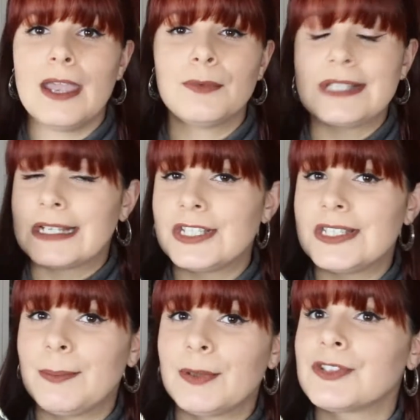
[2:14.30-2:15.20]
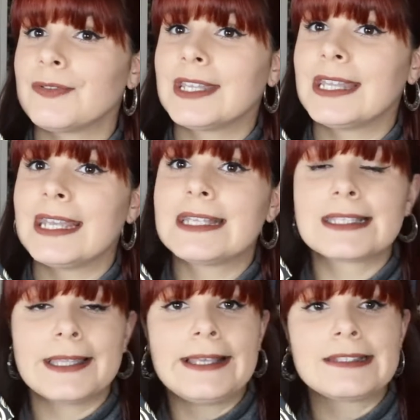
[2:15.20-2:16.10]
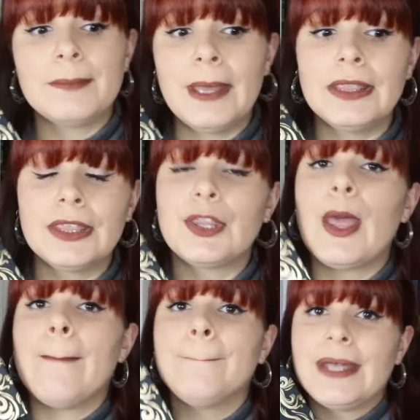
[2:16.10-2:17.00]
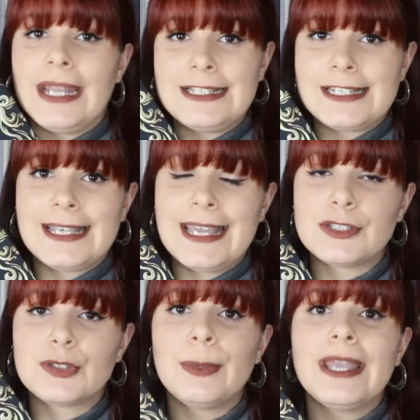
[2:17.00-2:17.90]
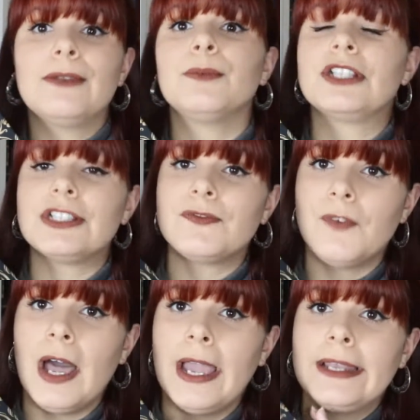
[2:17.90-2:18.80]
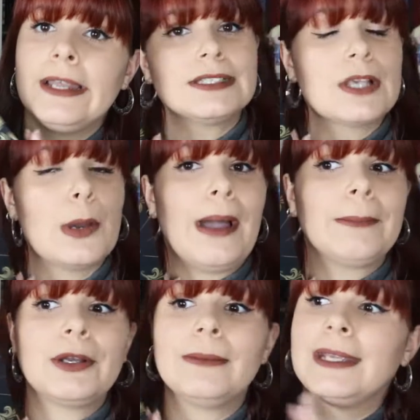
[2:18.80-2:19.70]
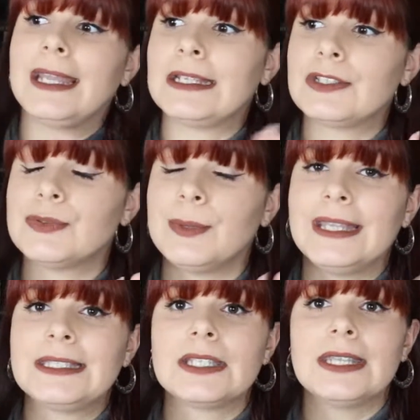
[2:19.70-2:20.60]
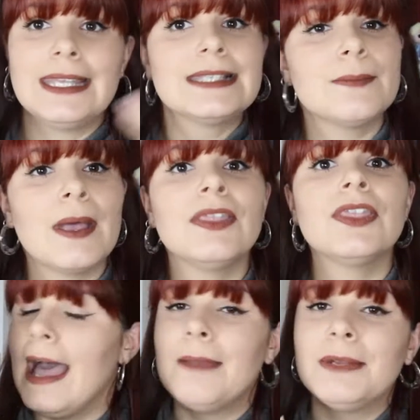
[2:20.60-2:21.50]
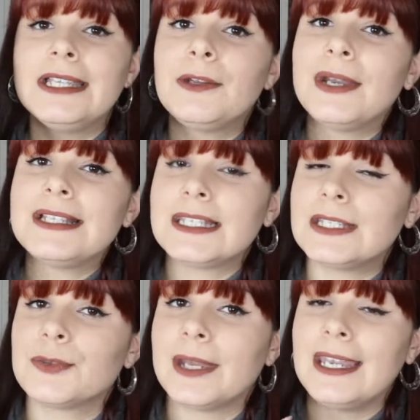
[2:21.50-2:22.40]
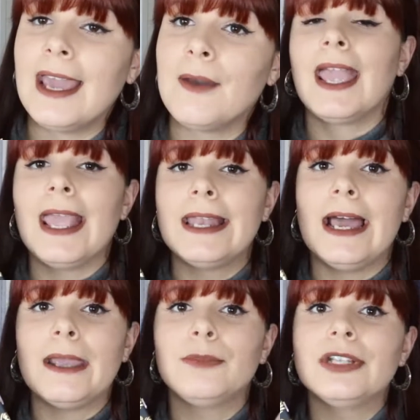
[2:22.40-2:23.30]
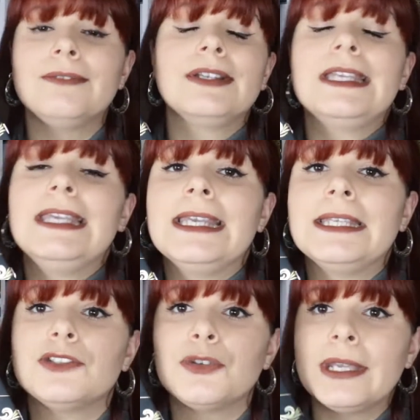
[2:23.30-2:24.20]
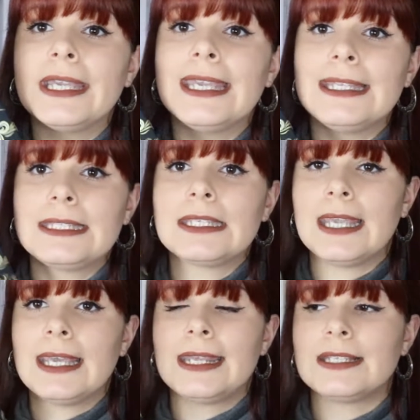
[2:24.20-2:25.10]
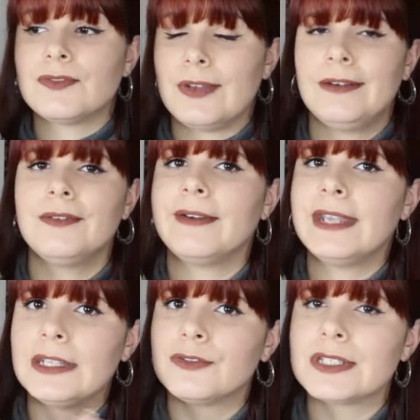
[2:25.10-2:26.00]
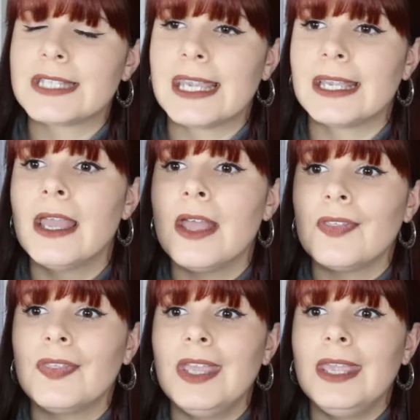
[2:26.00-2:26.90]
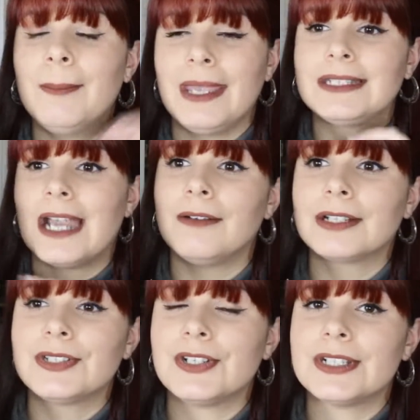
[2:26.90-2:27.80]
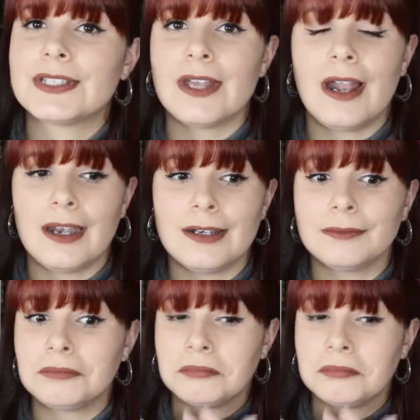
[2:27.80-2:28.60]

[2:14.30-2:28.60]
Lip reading: was actually supposed to read this last month, but I didn't get to it, which is fine. So I'm going to be getting to it this month. I'm a little ways into it now and I'm really, really enjoying it. It is very, very interesting. The main characters are